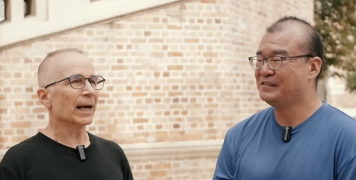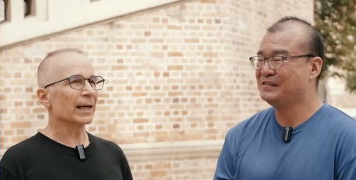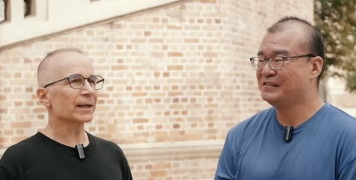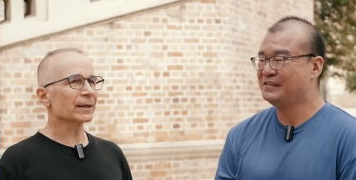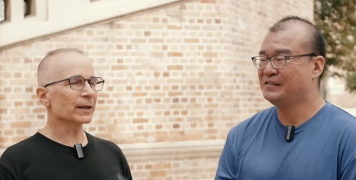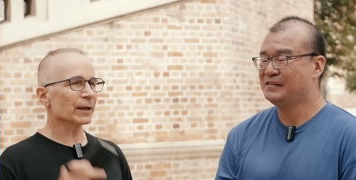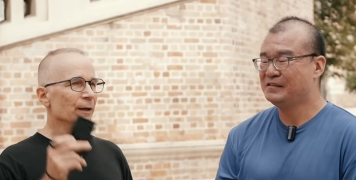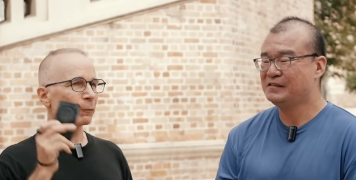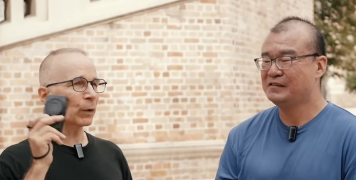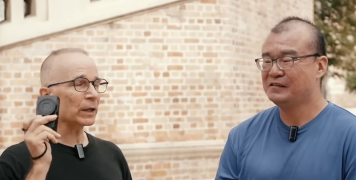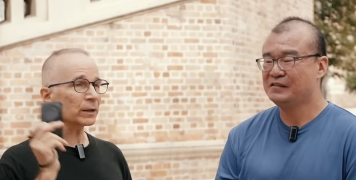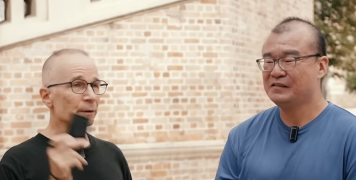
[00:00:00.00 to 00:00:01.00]
Speaker 1: And uh,
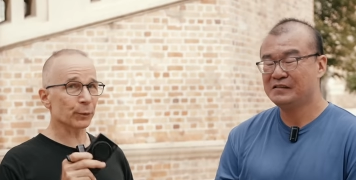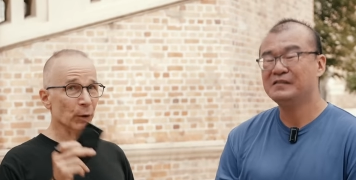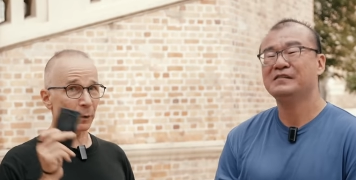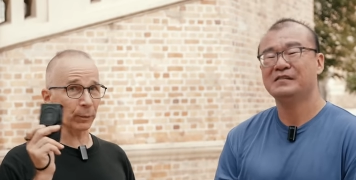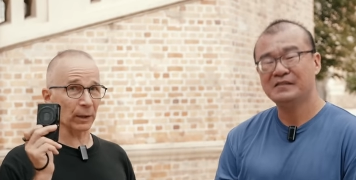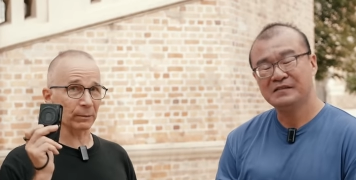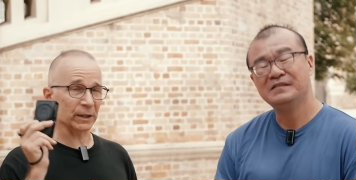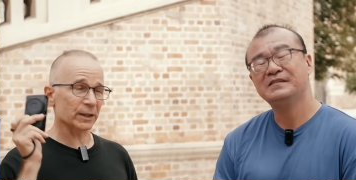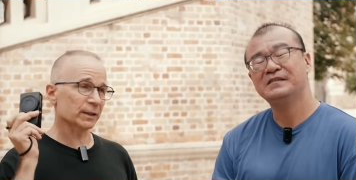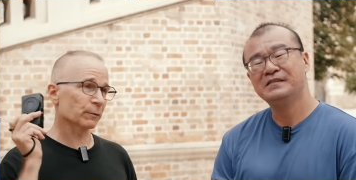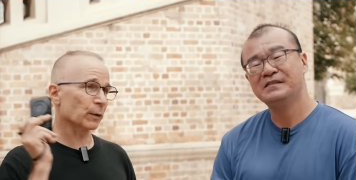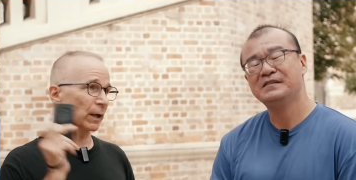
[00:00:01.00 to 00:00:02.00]
one of the
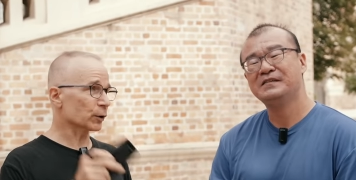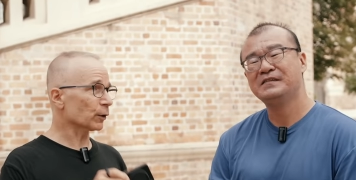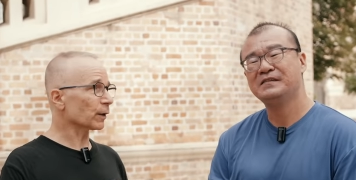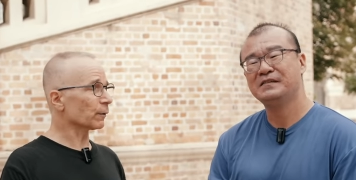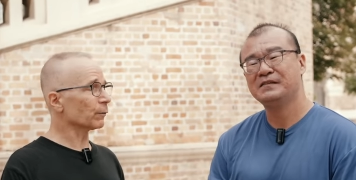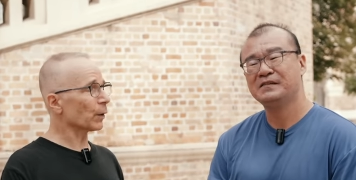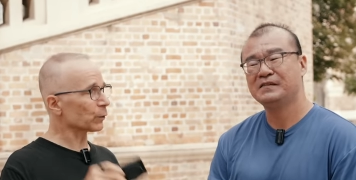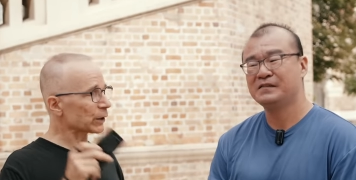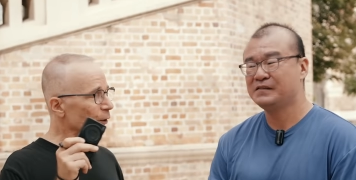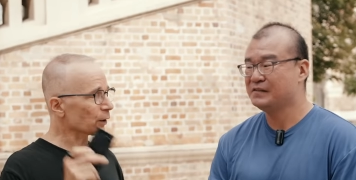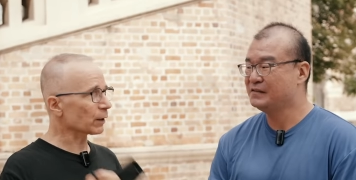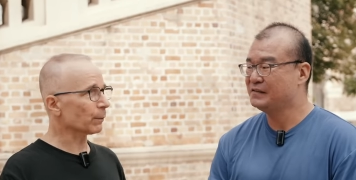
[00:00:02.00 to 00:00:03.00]
problems, we, are talk we were
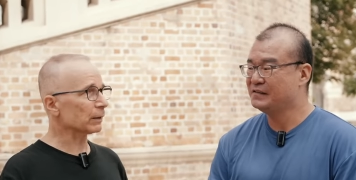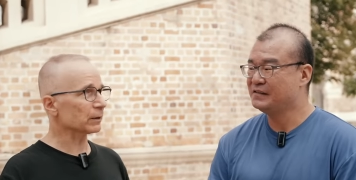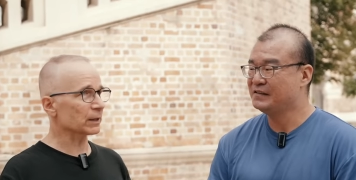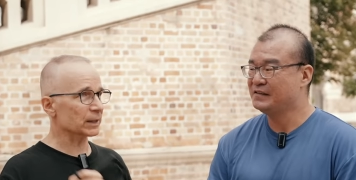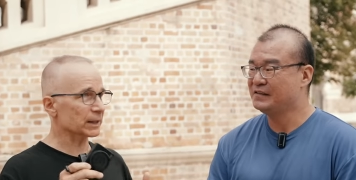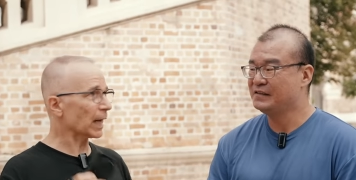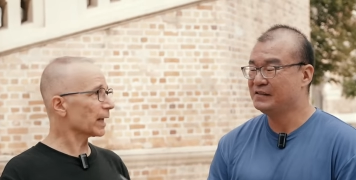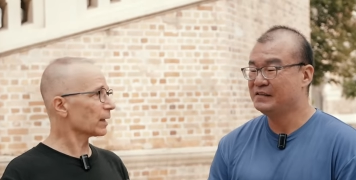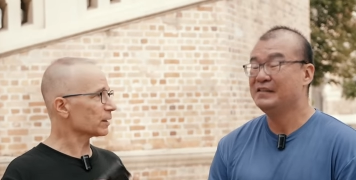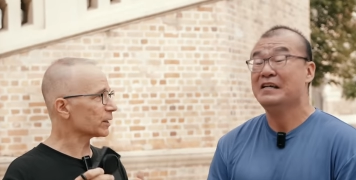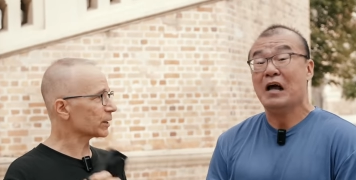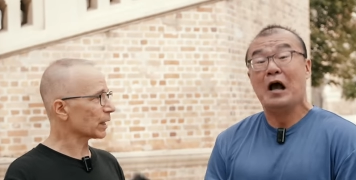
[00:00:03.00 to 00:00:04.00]
talking about the
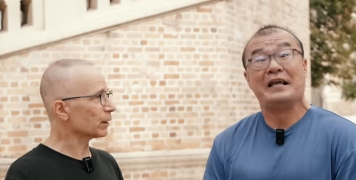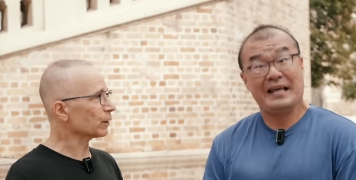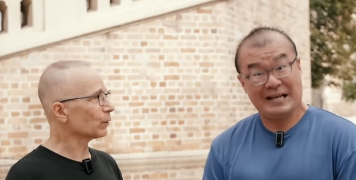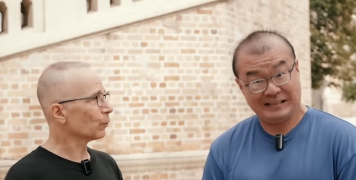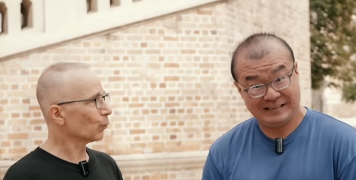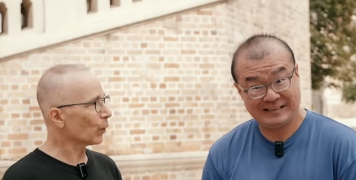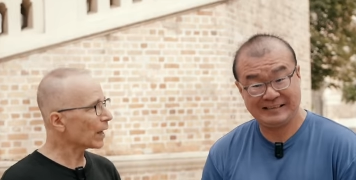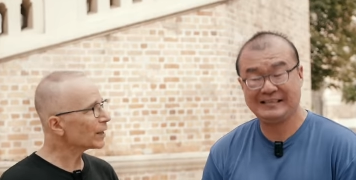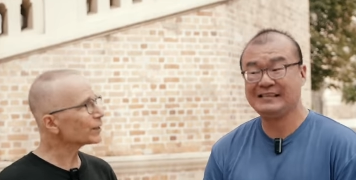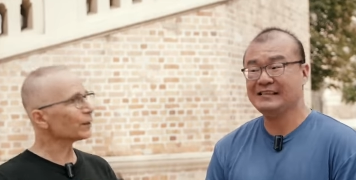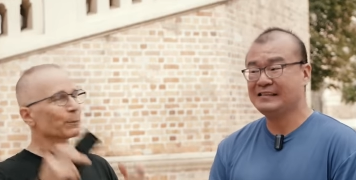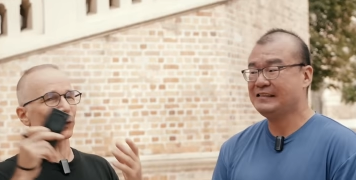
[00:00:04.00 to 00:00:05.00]
silent shutter, yes.
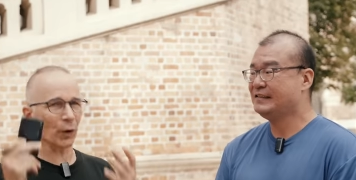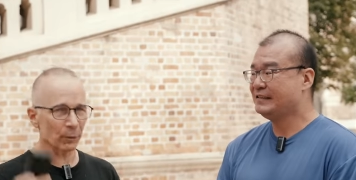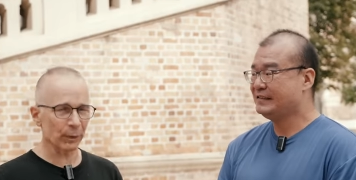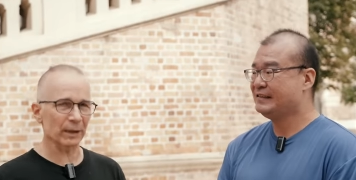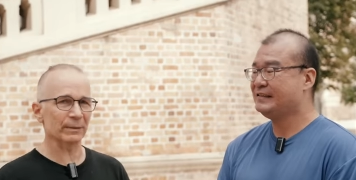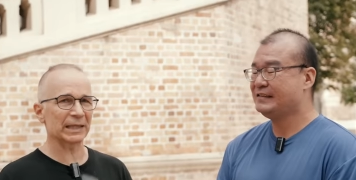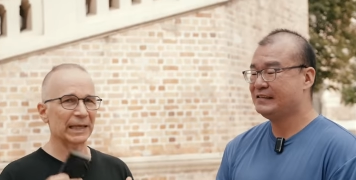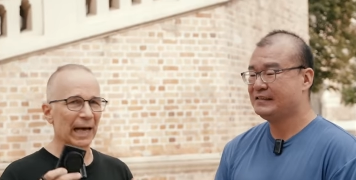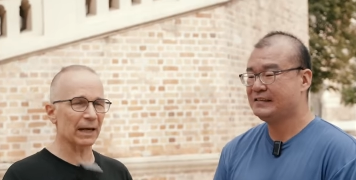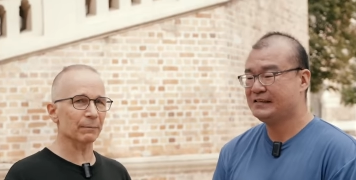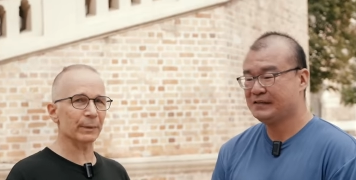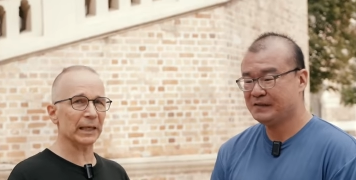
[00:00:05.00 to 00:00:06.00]
one of the problems
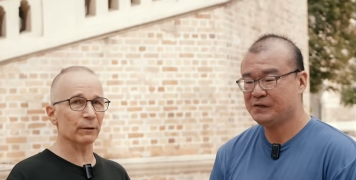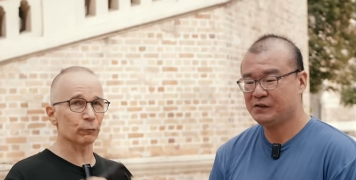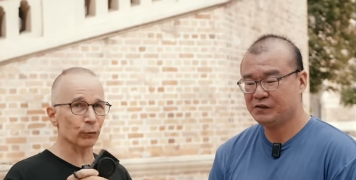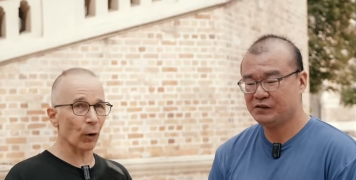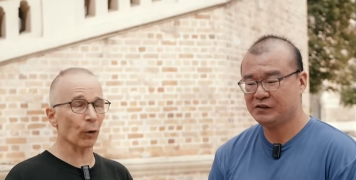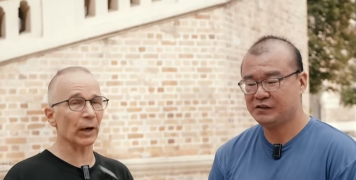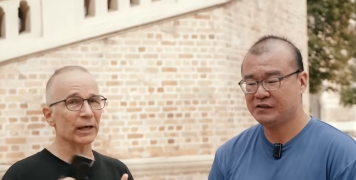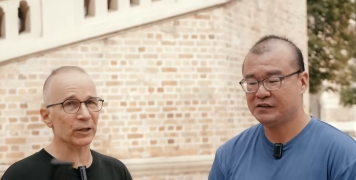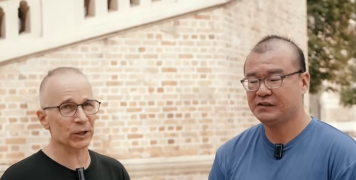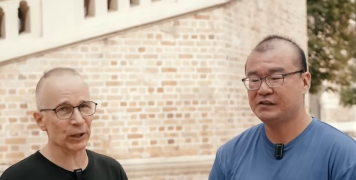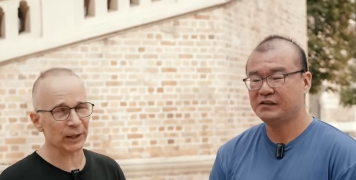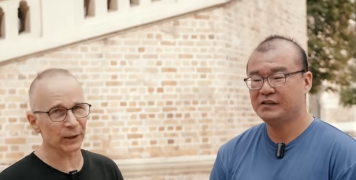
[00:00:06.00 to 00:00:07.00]
can be rolling
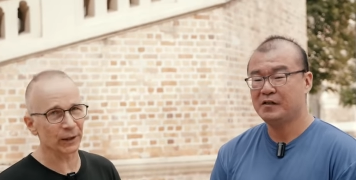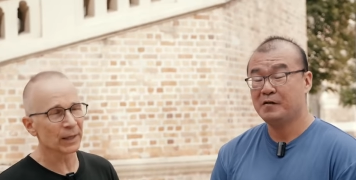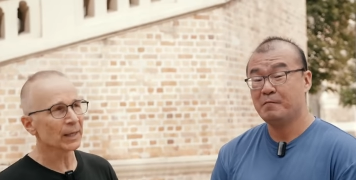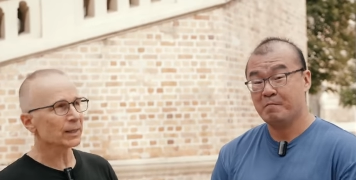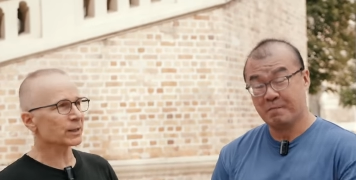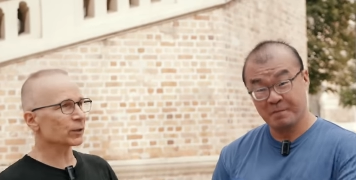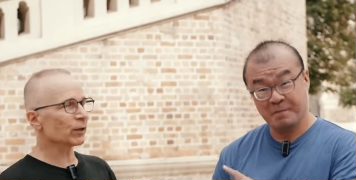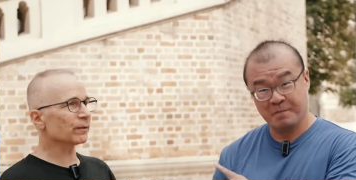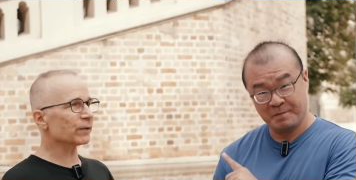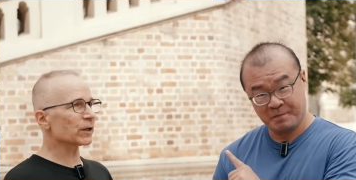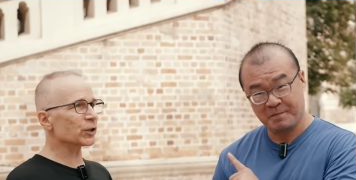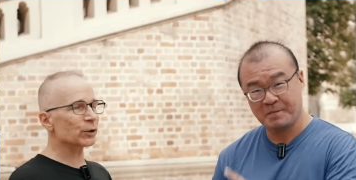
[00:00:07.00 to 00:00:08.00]
shutter. Mm. So
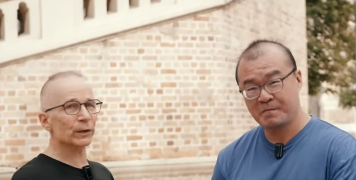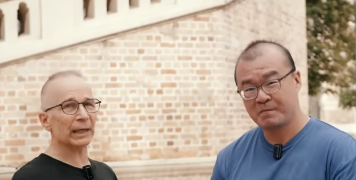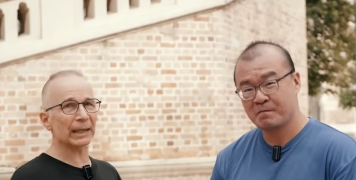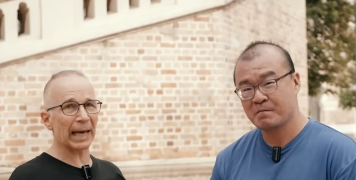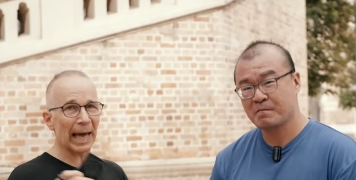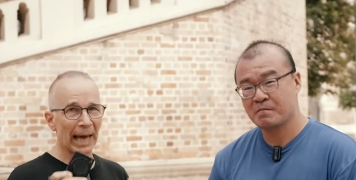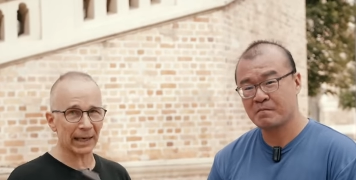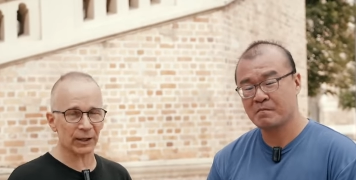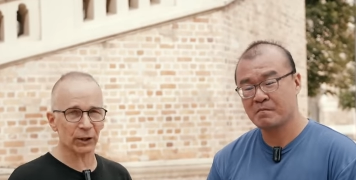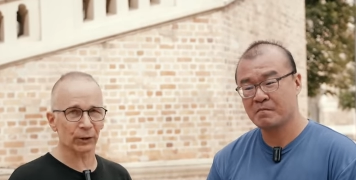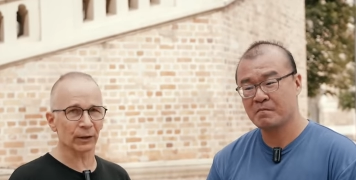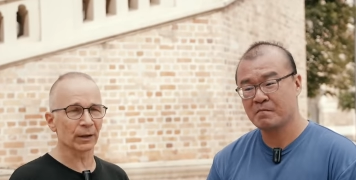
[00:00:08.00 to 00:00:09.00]
if you're shooting
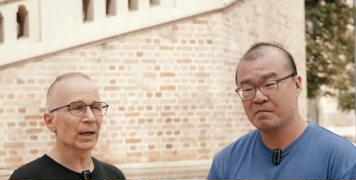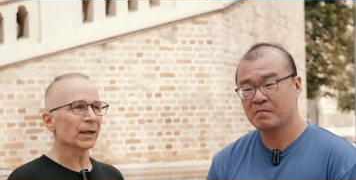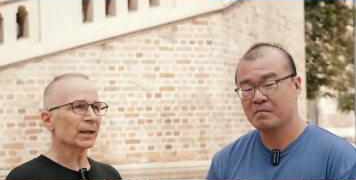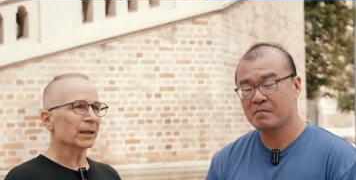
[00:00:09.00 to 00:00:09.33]
action,